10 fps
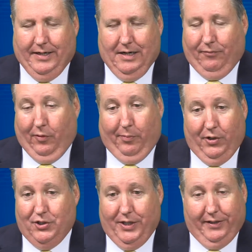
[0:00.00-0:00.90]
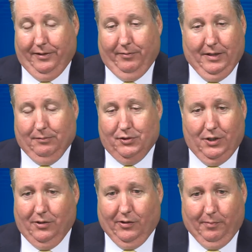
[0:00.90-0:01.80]
I never appreciated it when I was
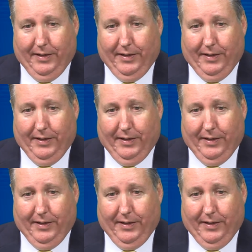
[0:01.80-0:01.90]
younger.